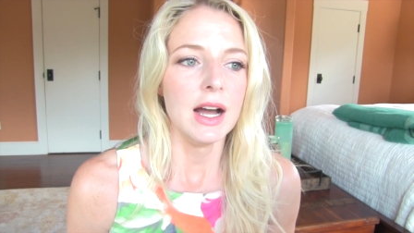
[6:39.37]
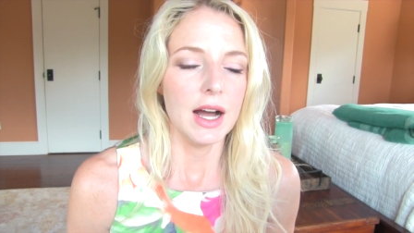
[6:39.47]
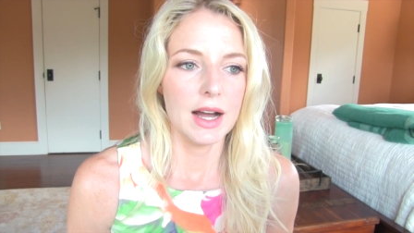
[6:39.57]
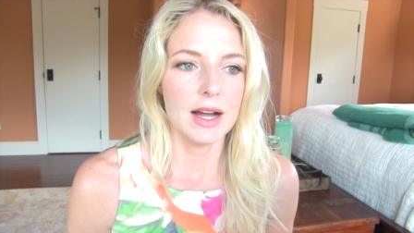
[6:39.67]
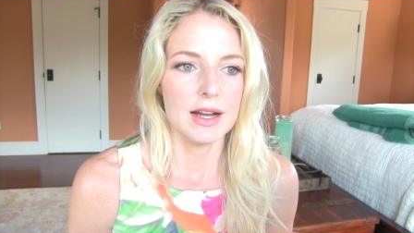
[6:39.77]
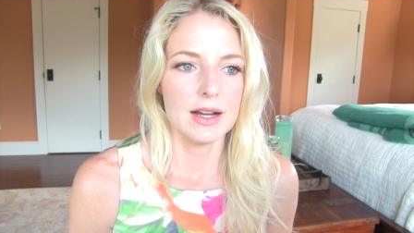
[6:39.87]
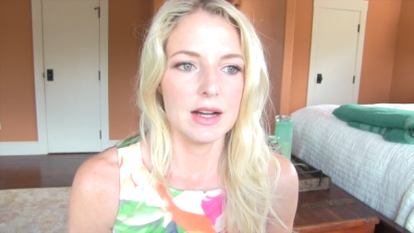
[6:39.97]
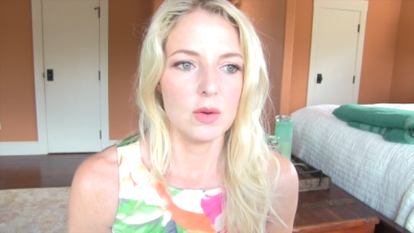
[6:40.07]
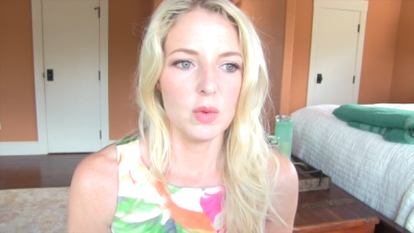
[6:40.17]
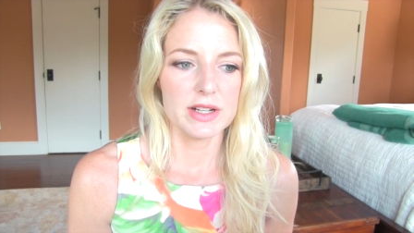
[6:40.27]

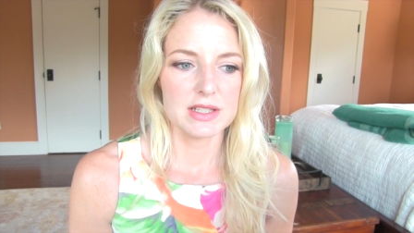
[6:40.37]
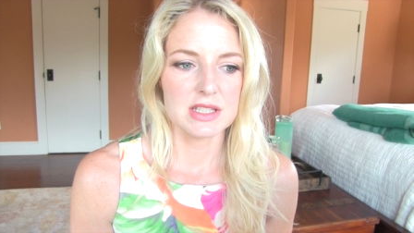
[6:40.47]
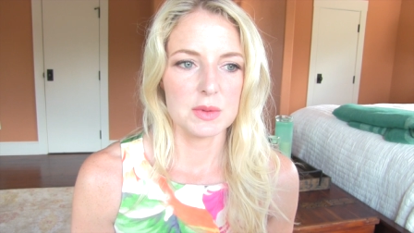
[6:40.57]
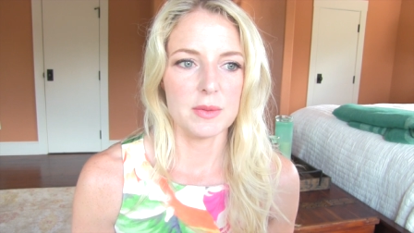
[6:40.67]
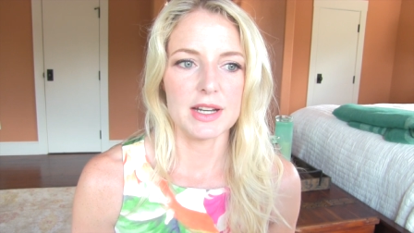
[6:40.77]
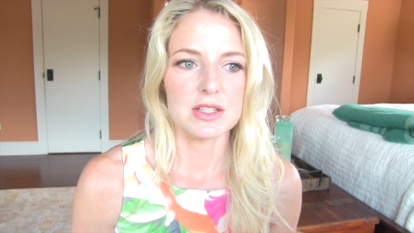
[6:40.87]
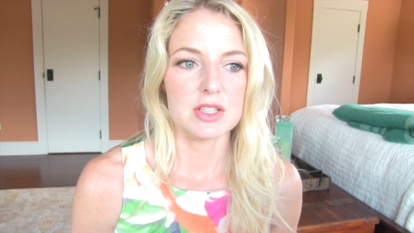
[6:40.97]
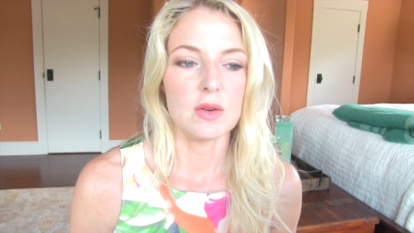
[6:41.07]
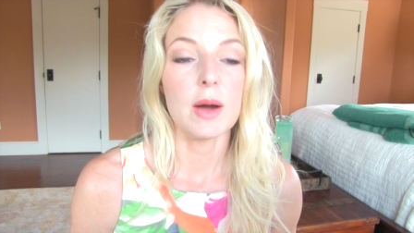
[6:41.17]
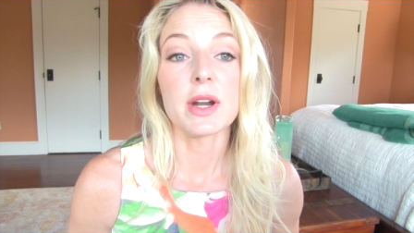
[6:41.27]
Uh, what else do we want to
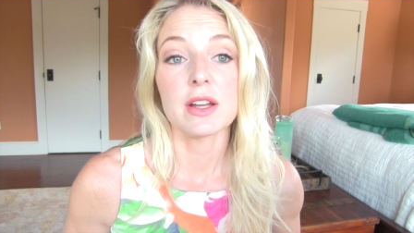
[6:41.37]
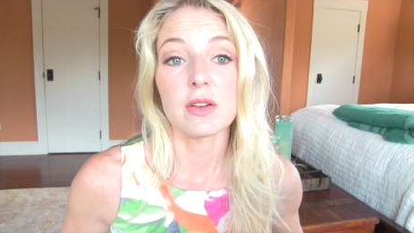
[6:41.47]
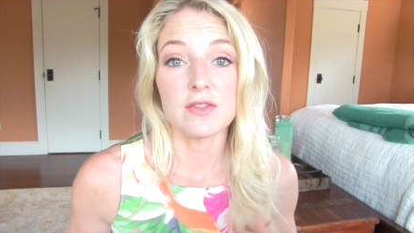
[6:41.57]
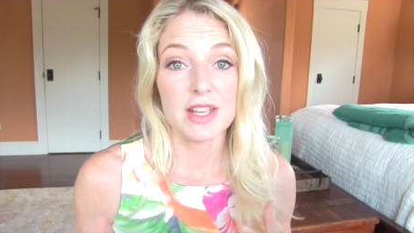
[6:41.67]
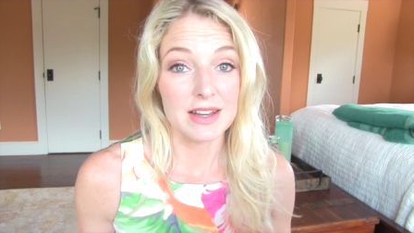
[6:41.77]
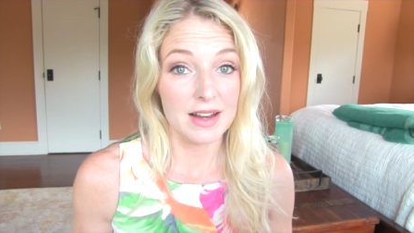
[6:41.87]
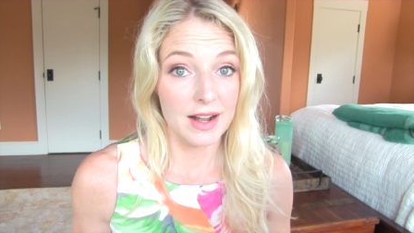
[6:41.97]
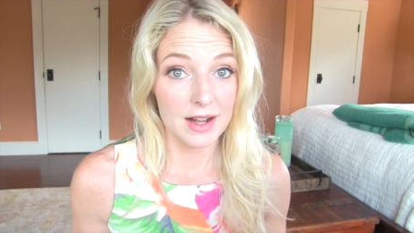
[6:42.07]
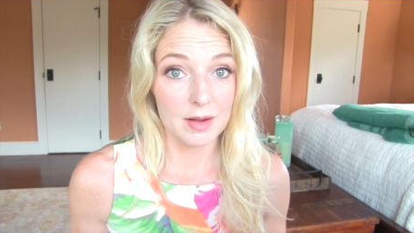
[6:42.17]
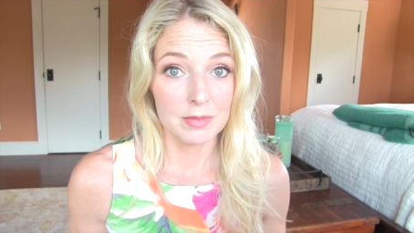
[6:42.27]
do? I want to go to
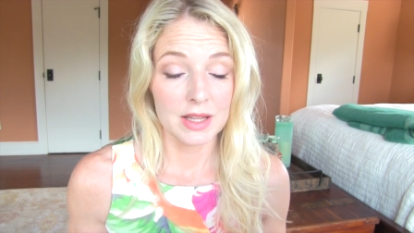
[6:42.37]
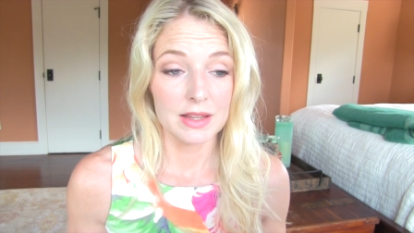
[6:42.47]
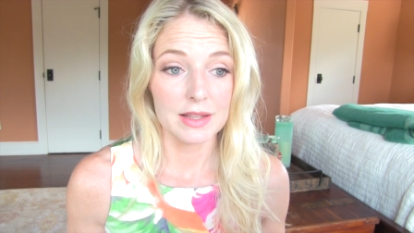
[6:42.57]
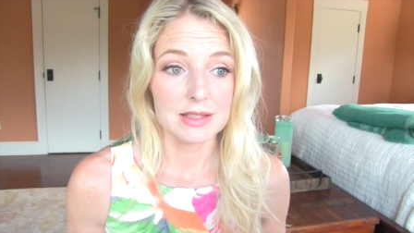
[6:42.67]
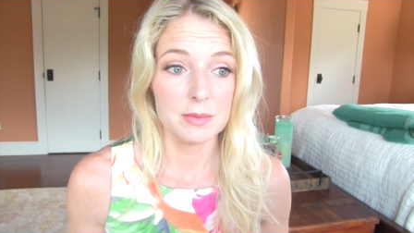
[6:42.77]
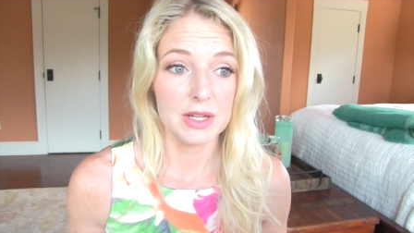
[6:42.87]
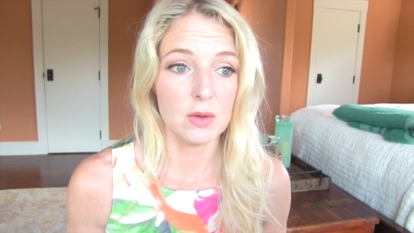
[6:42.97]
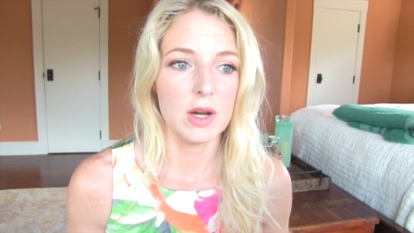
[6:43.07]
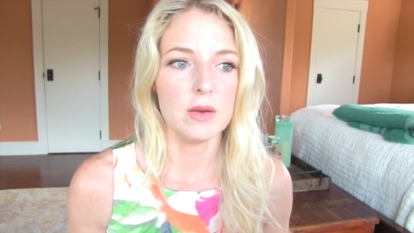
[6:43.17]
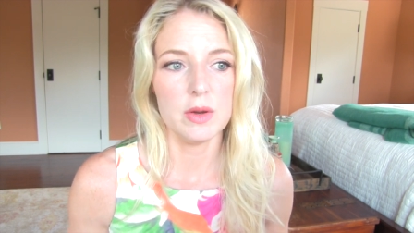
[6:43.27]
Vietnam. That's a
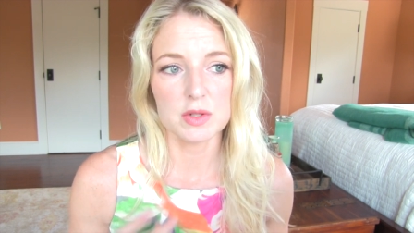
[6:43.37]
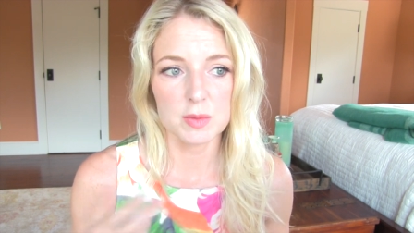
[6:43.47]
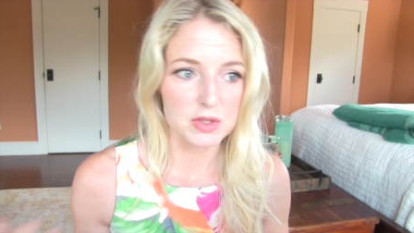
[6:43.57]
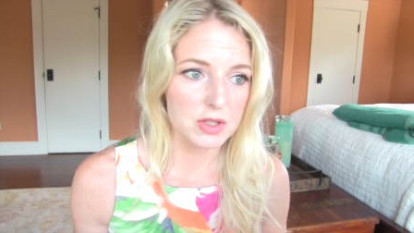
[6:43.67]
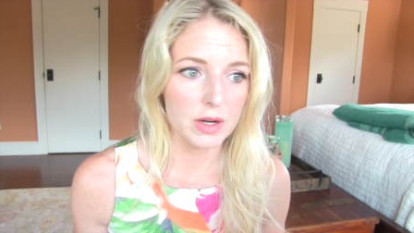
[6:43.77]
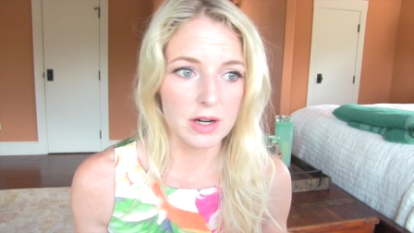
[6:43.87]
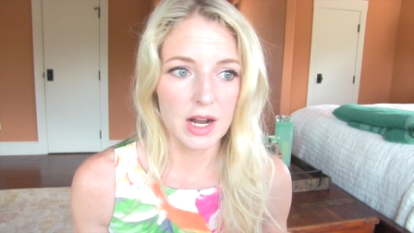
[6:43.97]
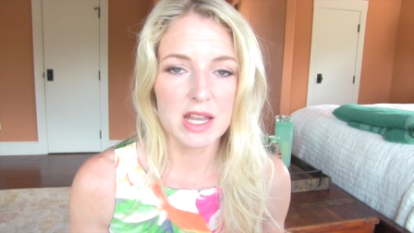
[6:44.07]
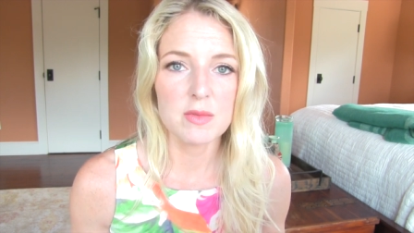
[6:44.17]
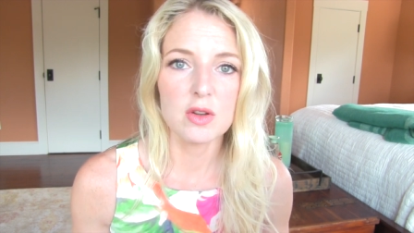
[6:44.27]
big one. We were supposed to go on our
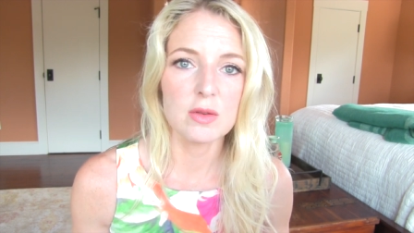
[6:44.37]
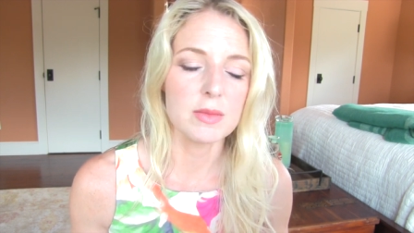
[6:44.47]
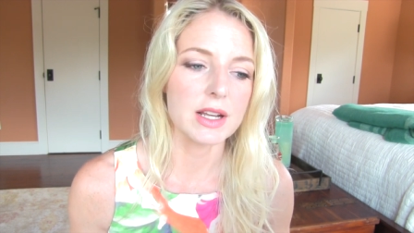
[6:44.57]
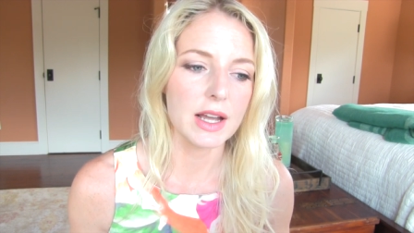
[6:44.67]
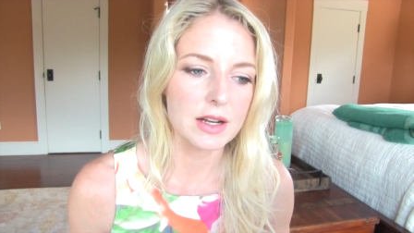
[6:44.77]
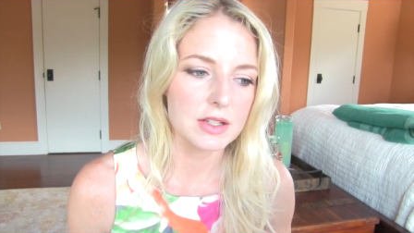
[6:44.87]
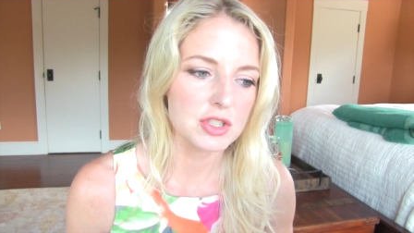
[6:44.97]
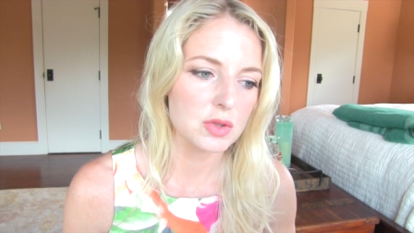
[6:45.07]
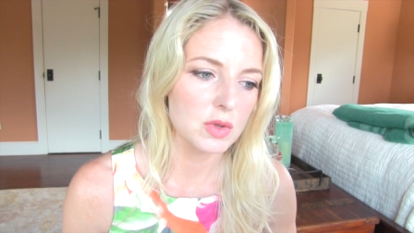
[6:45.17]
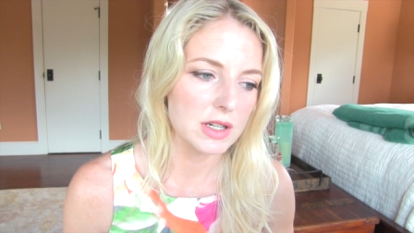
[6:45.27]
honeymoon, but it got cut
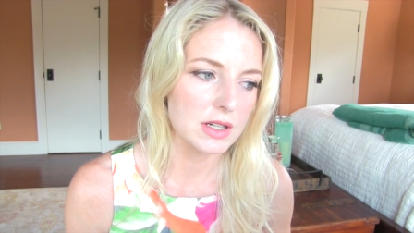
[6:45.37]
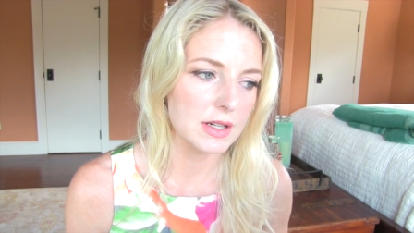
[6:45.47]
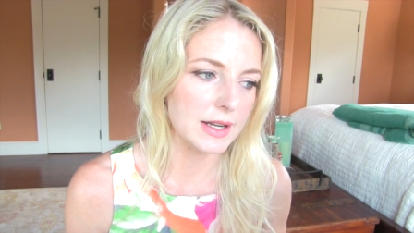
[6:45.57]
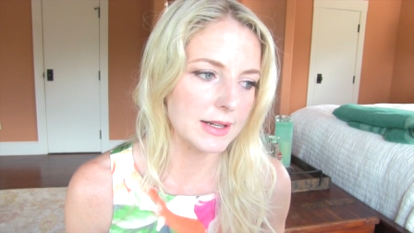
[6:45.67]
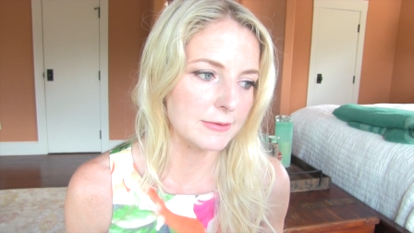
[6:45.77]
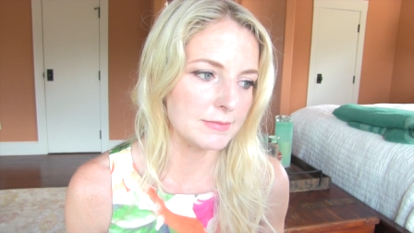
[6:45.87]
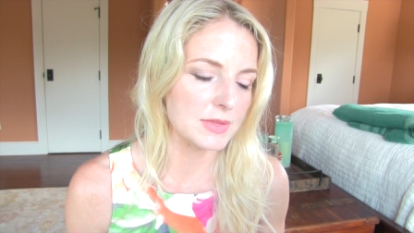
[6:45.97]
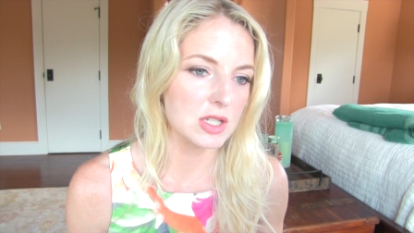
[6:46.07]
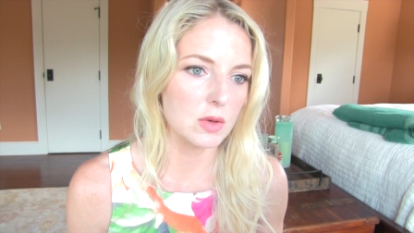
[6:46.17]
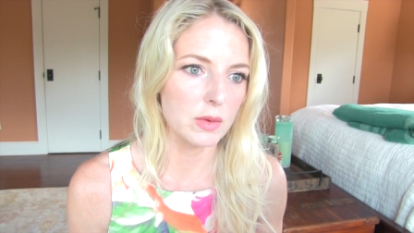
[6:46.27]
short, um,
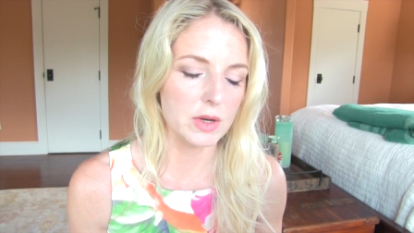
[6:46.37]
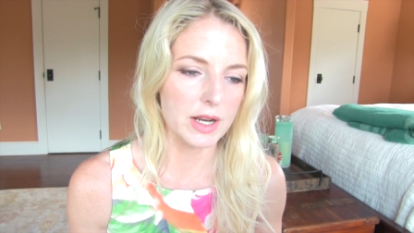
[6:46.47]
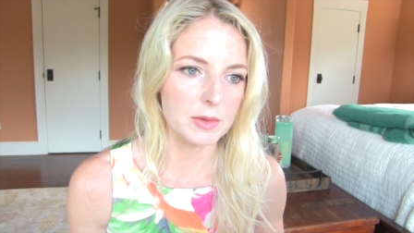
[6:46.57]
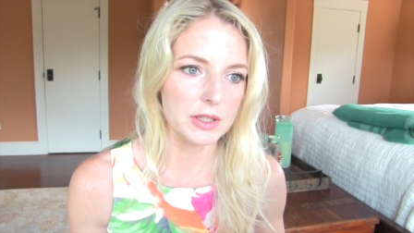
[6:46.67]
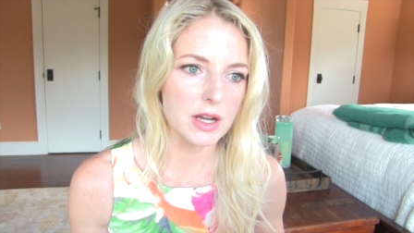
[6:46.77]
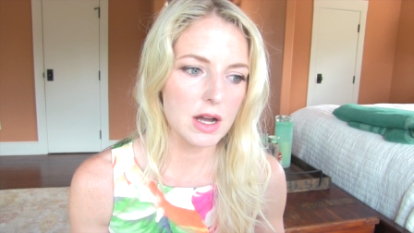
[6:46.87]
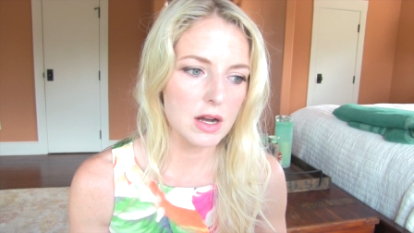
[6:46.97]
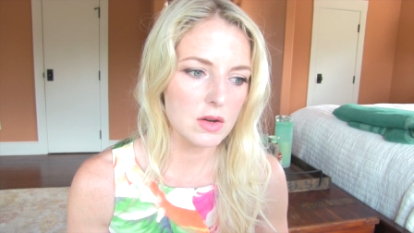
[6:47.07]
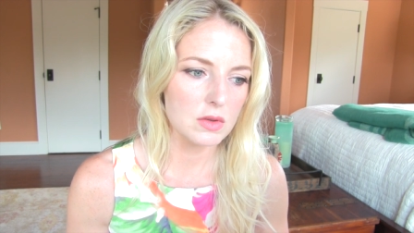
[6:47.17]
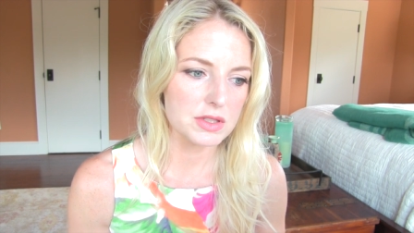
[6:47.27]
so we weren't able to
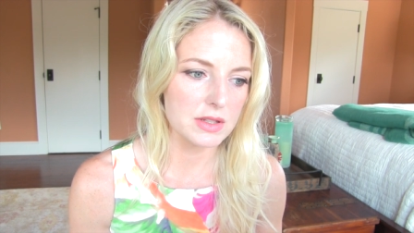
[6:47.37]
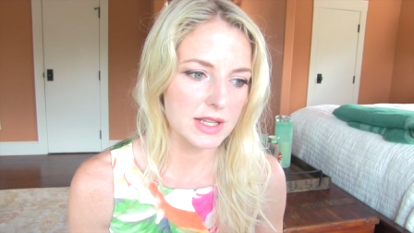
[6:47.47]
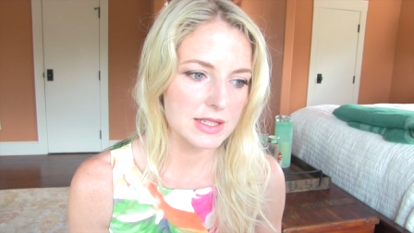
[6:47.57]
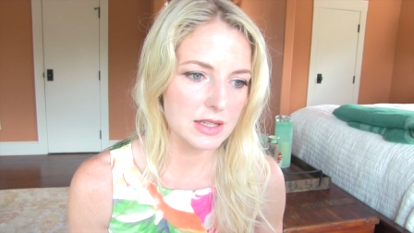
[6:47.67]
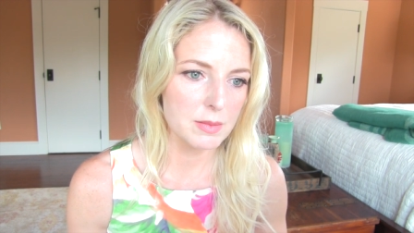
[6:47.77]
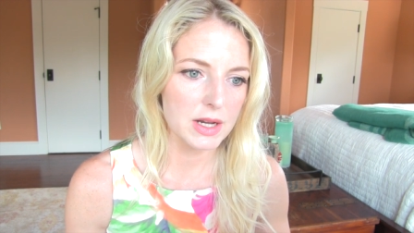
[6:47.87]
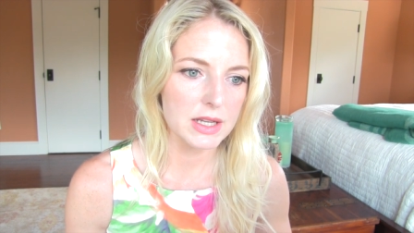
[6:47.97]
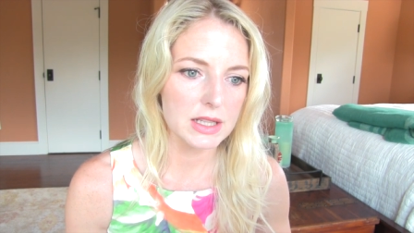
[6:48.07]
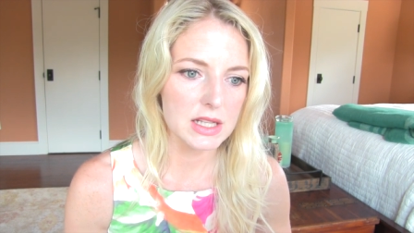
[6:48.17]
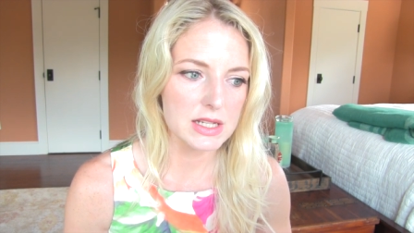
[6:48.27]
go. So that's on the
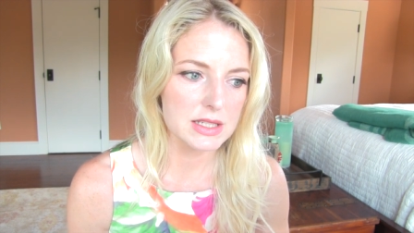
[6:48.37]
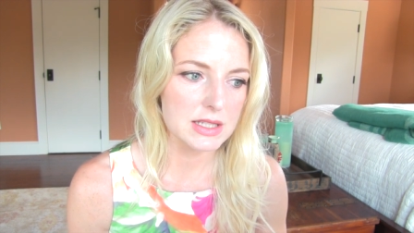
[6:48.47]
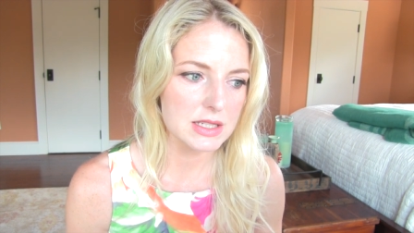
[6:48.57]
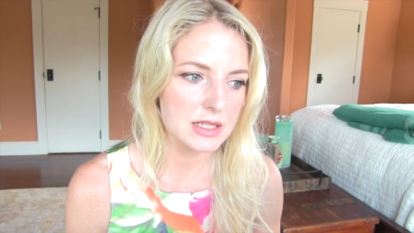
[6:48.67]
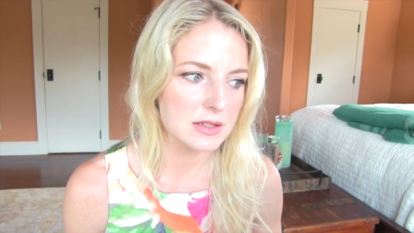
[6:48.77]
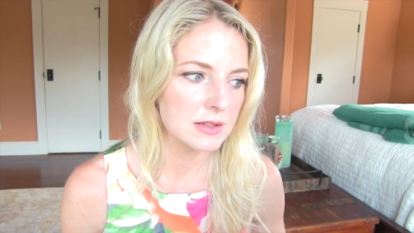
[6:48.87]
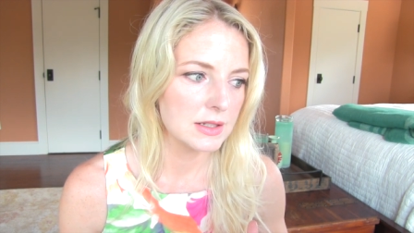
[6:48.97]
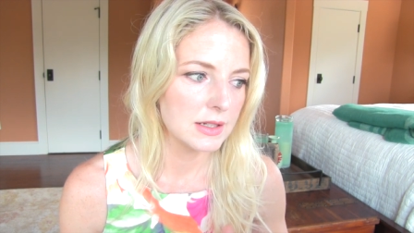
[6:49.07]
bucket list.